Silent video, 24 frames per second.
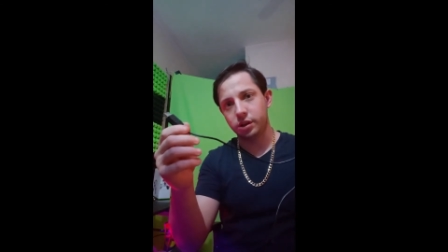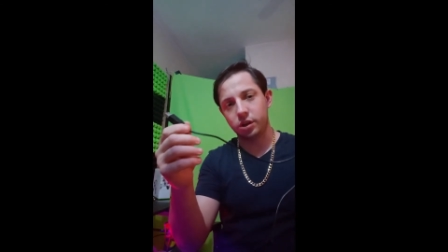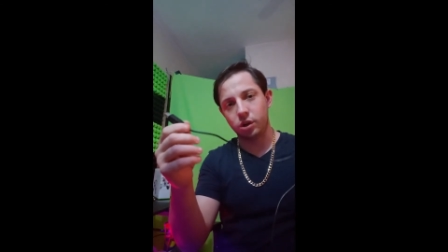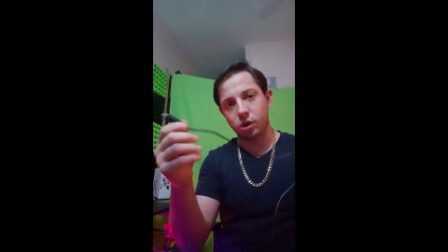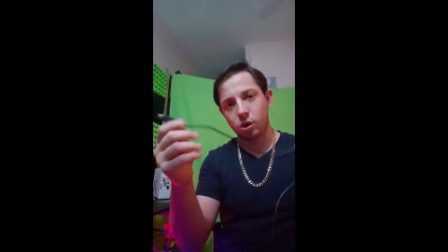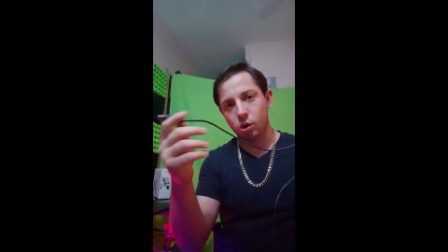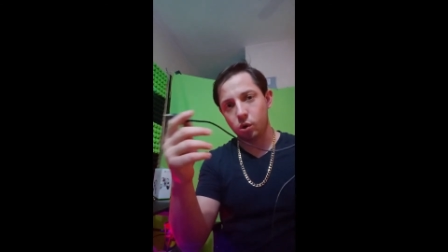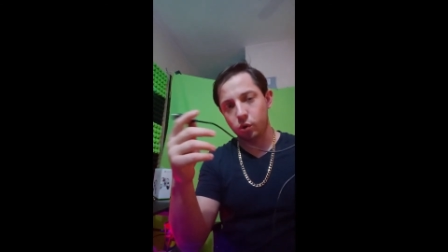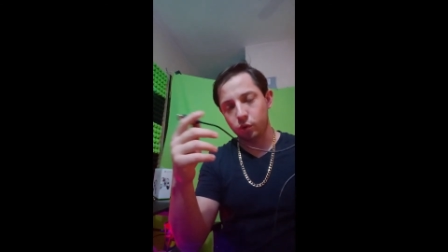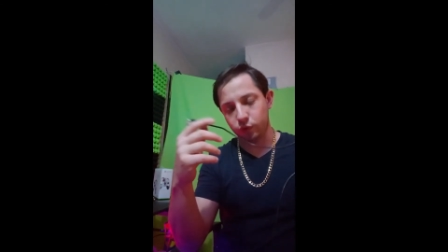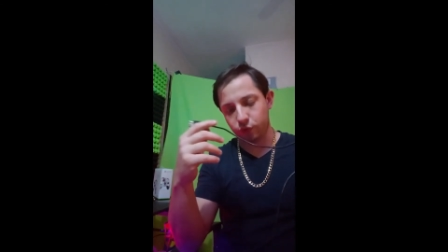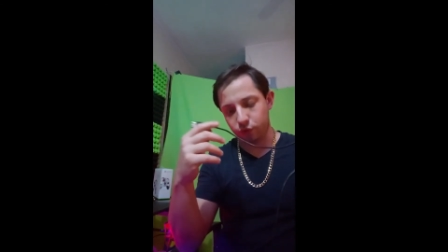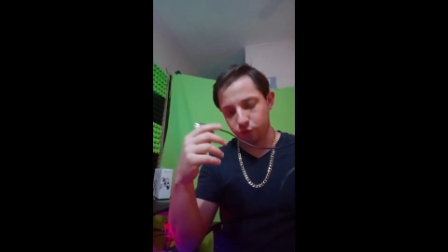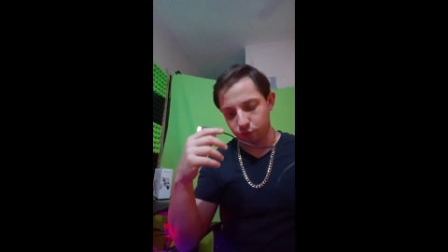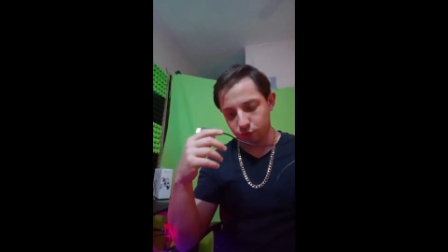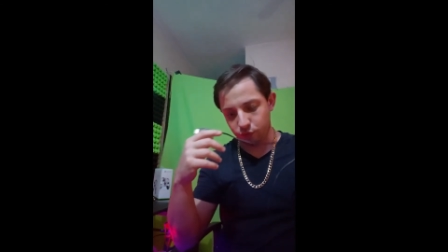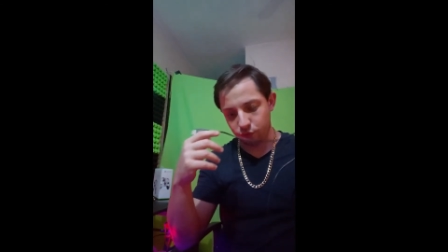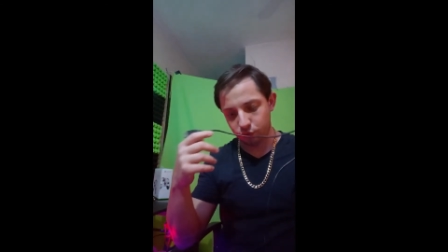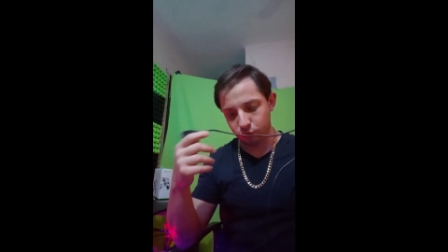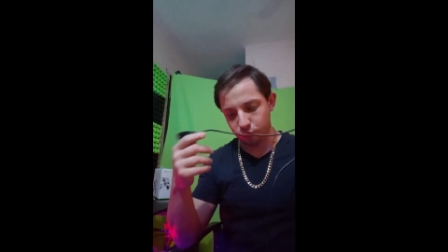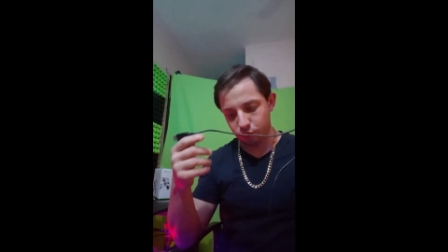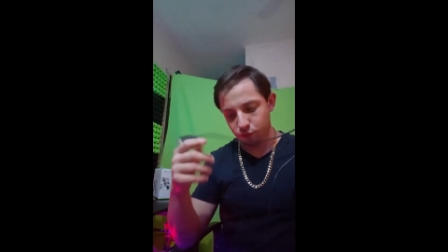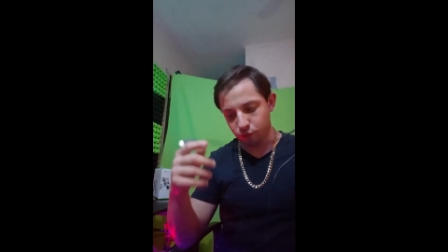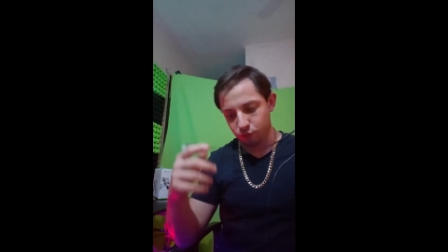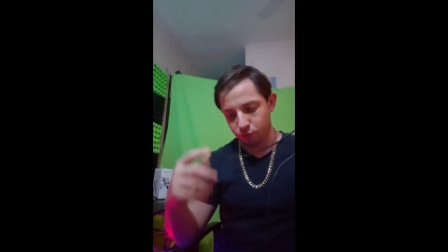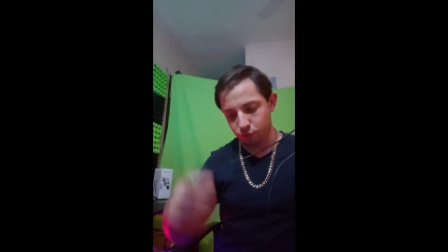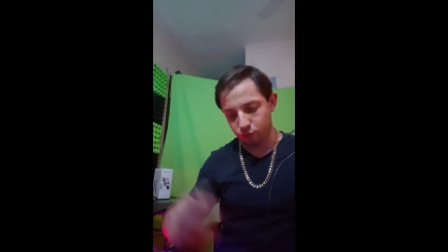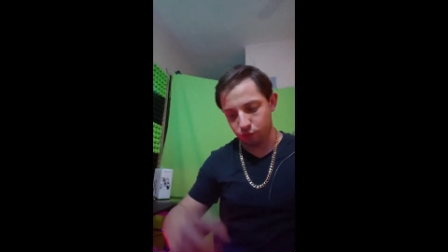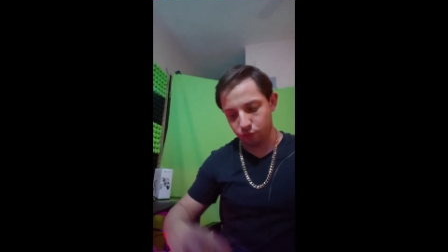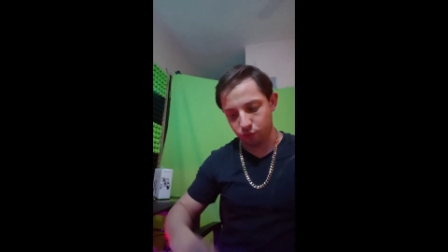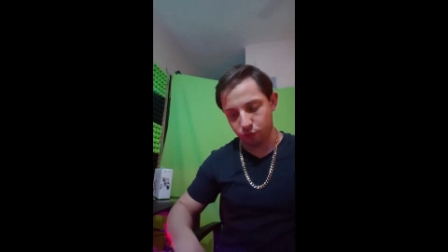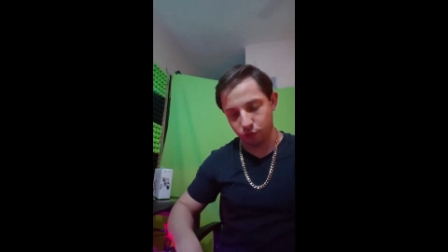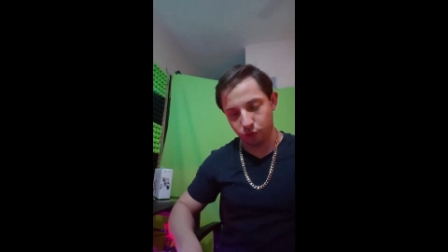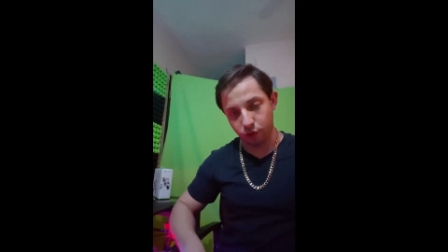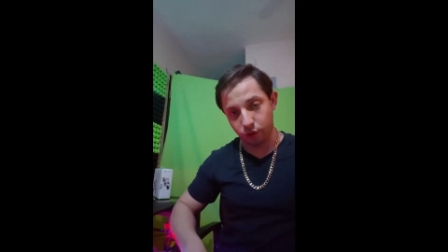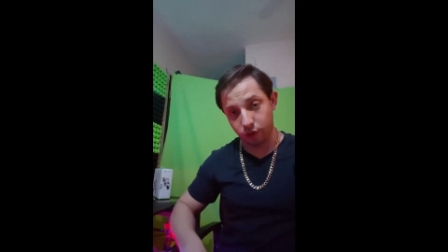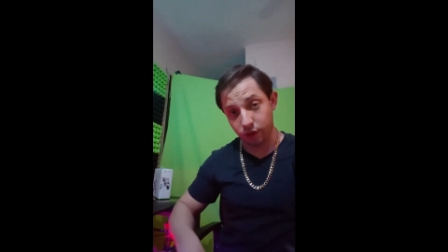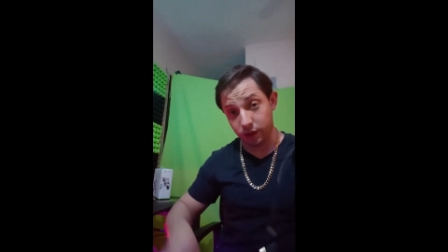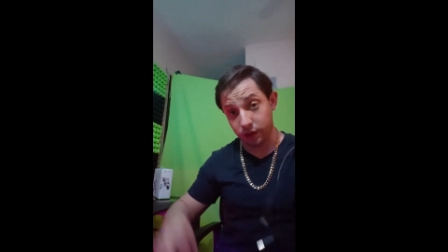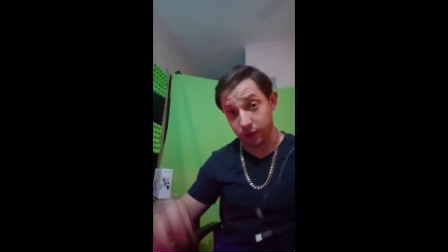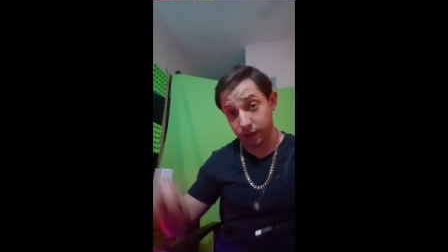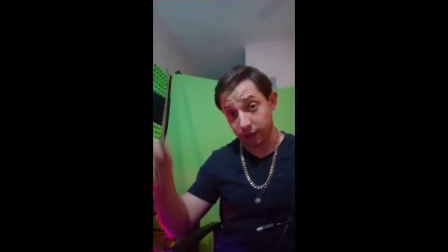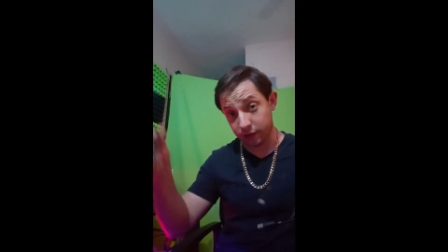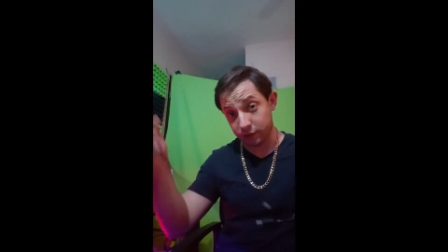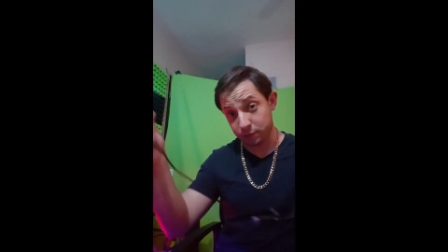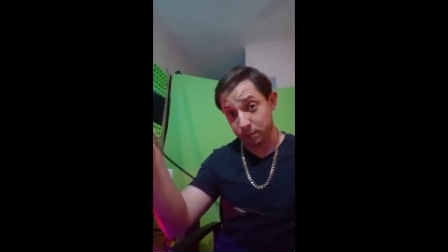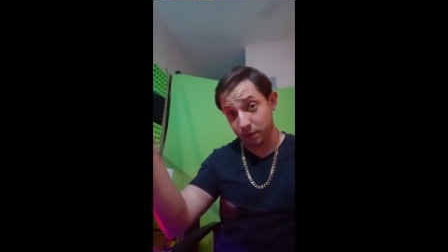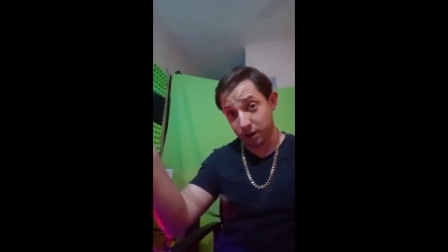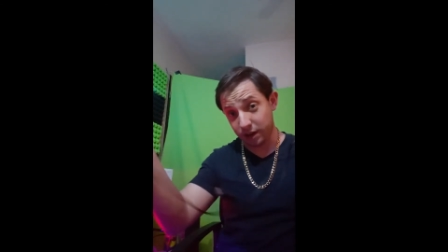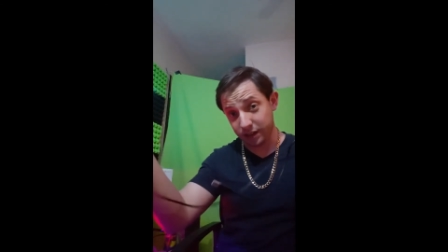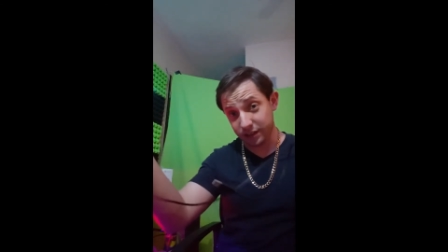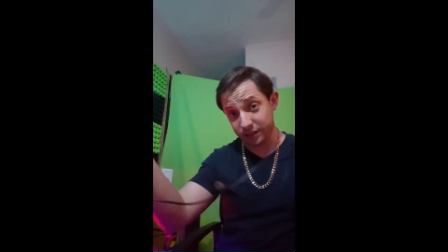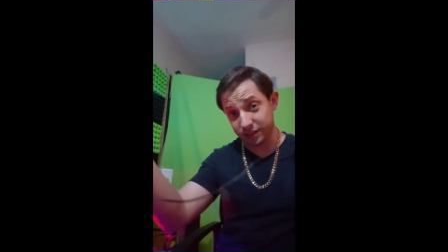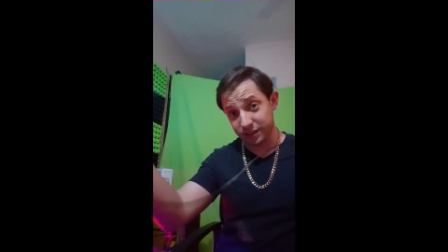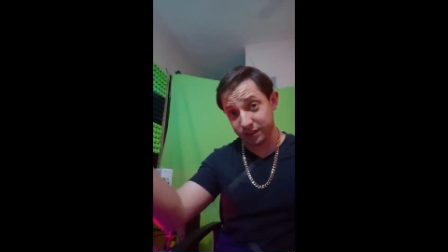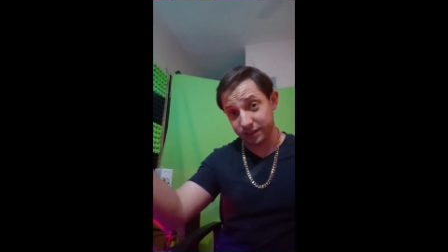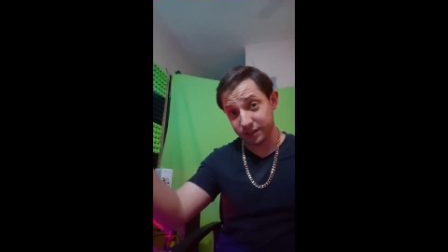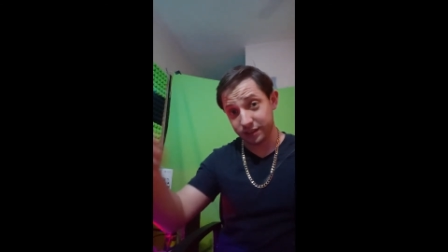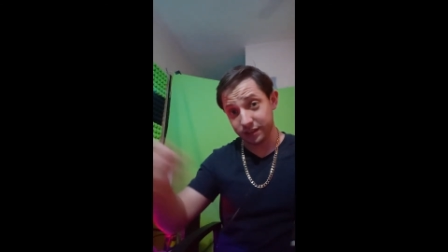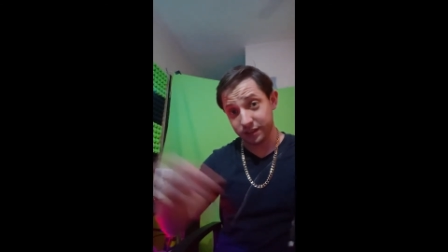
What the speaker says: goes to the Xbox.